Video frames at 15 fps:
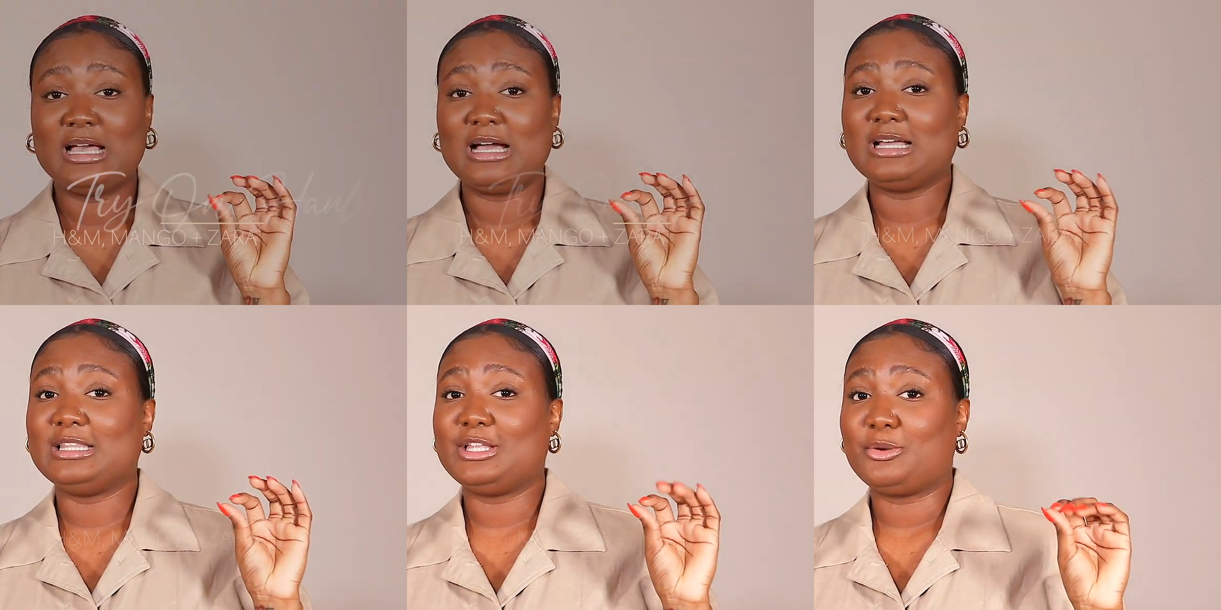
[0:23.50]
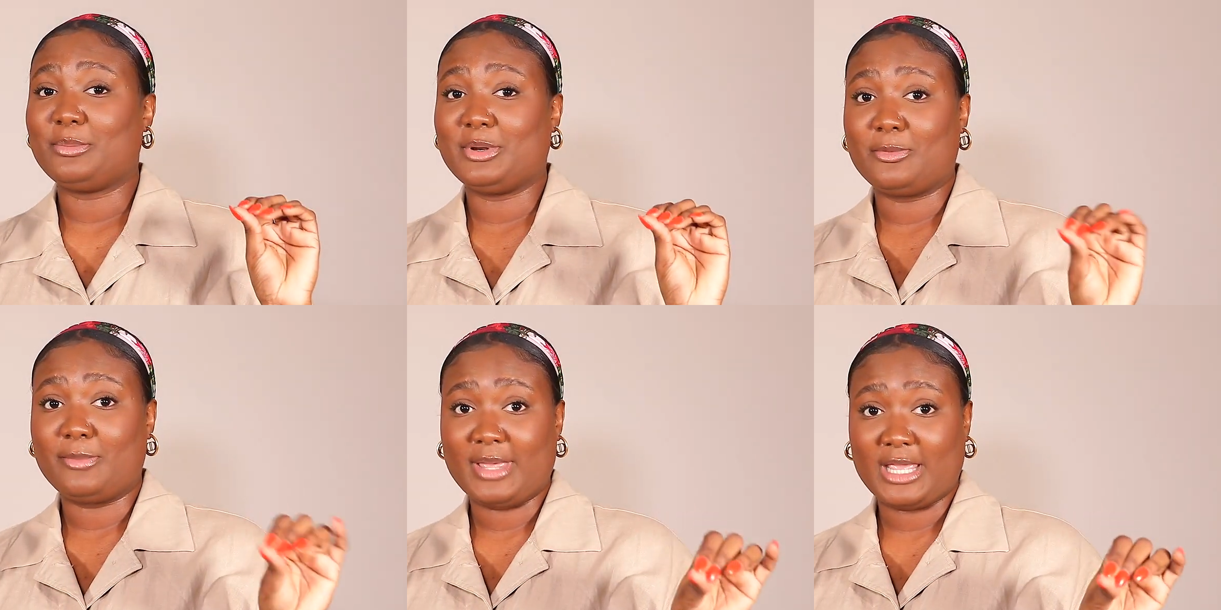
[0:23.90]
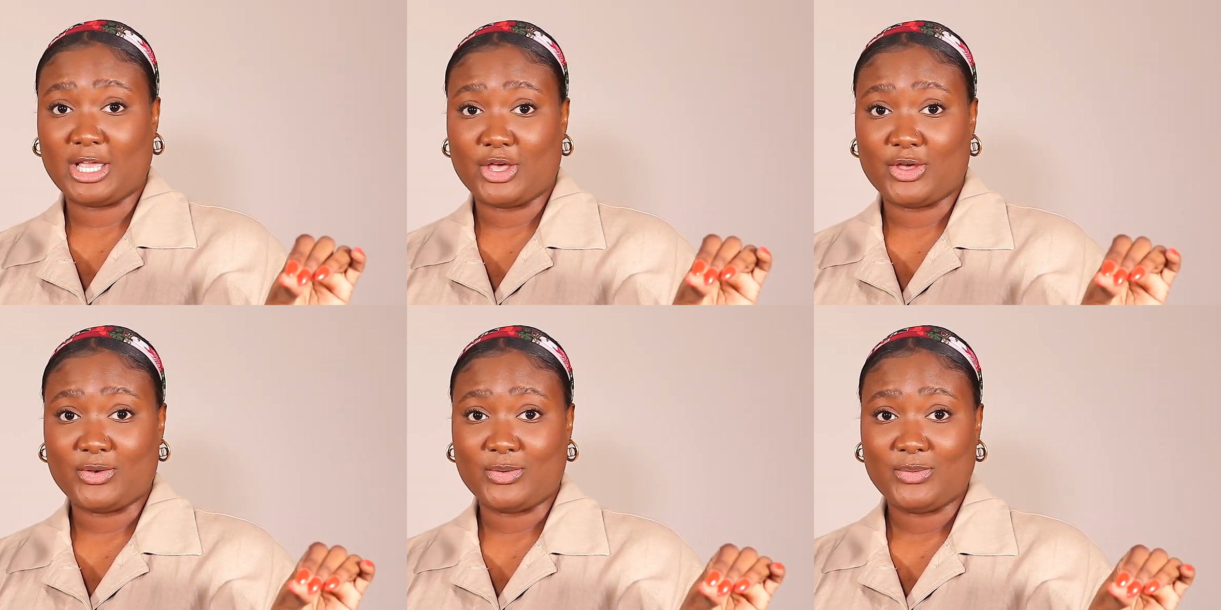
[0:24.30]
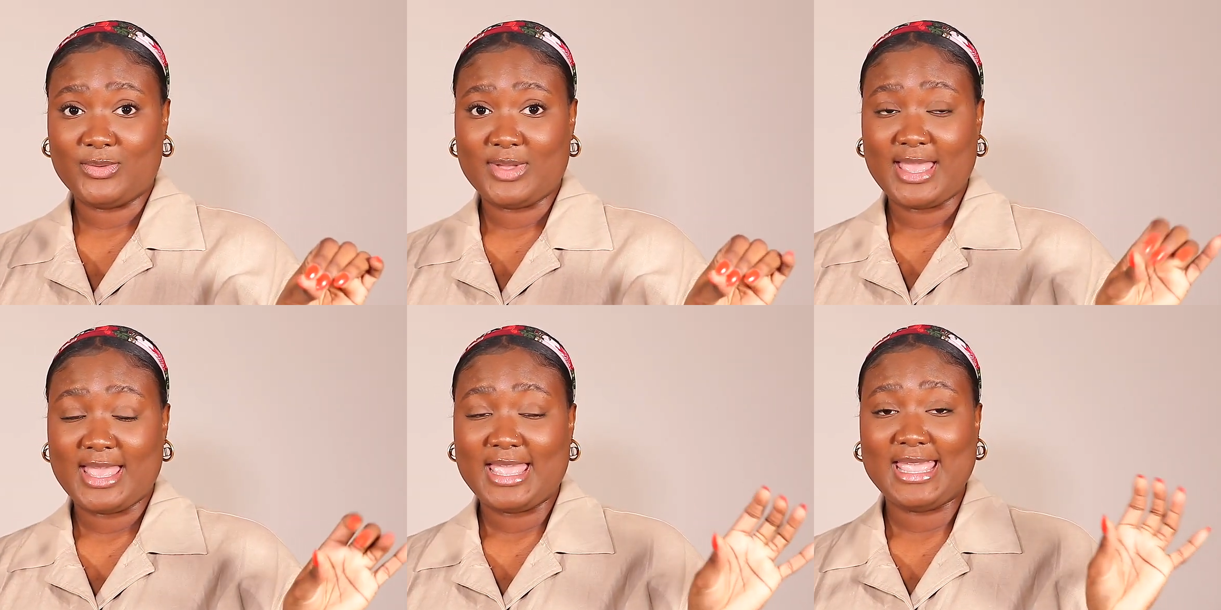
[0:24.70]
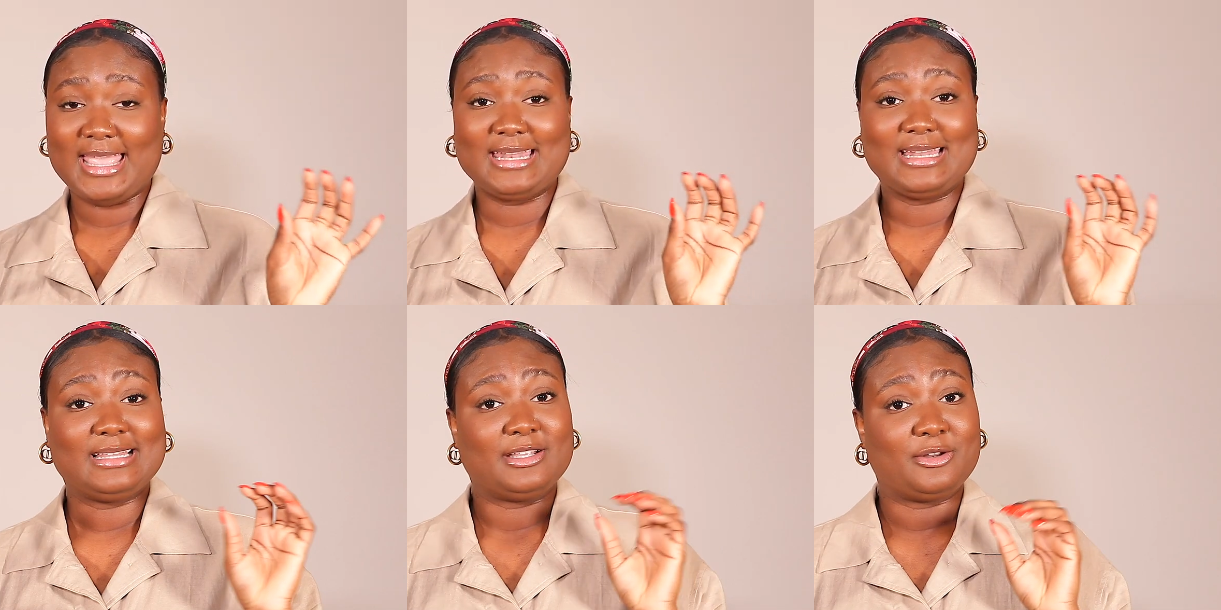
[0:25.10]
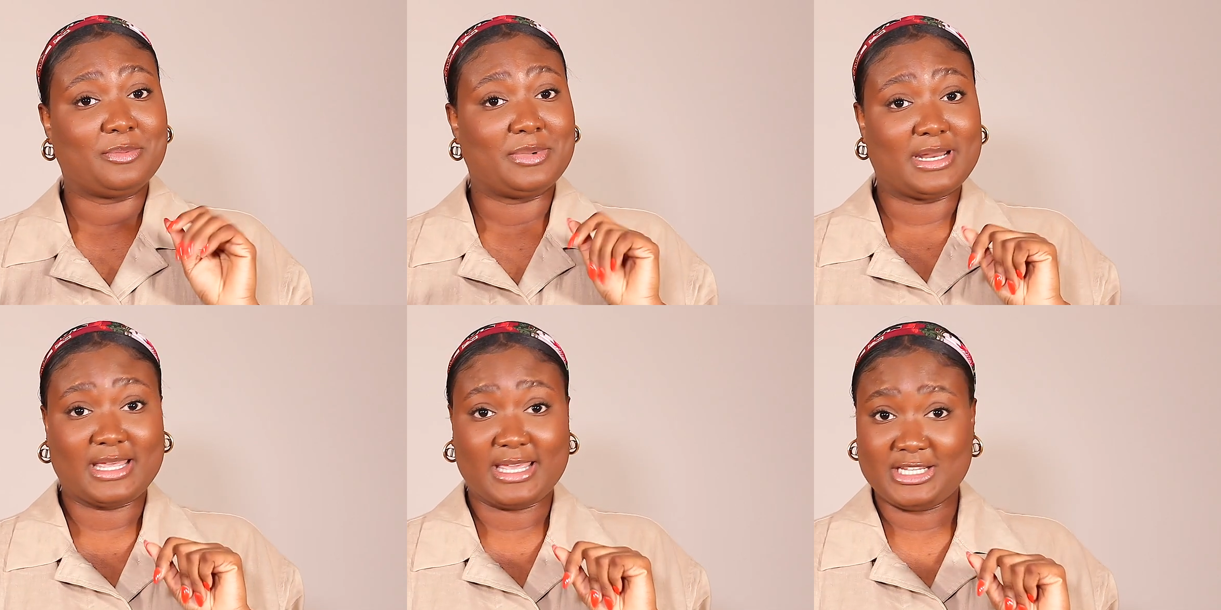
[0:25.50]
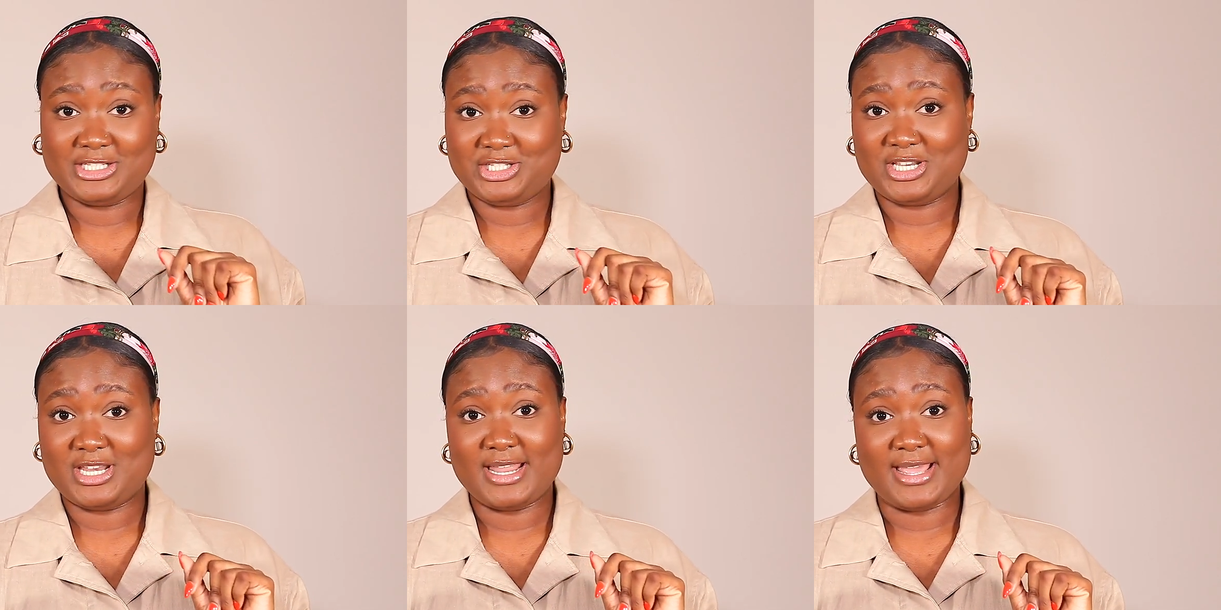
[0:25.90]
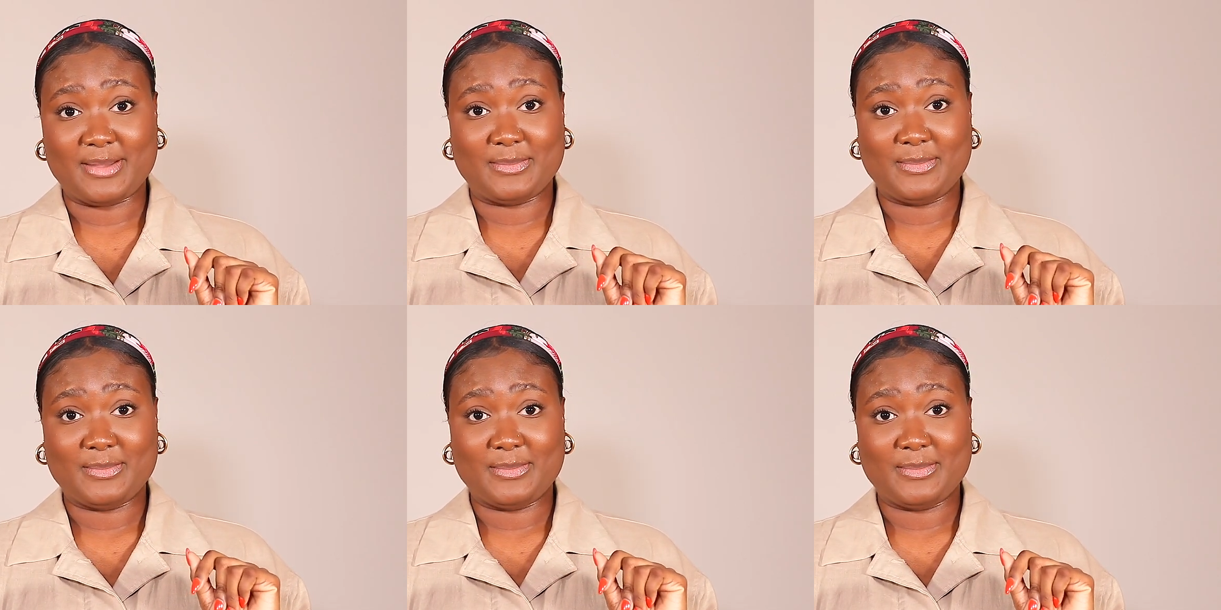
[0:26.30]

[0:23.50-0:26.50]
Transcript: a little bit of mango and a little bit of H&M.